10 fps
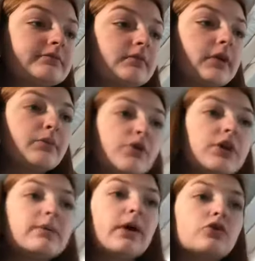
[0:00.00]
I'm learning
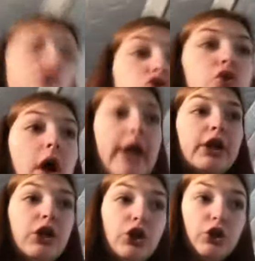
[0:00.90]
about
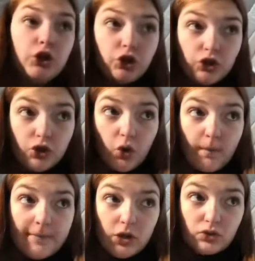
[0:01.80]

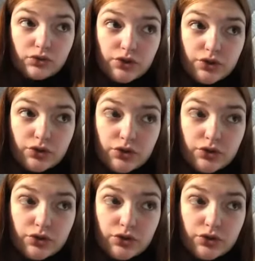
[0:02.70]
trinomials.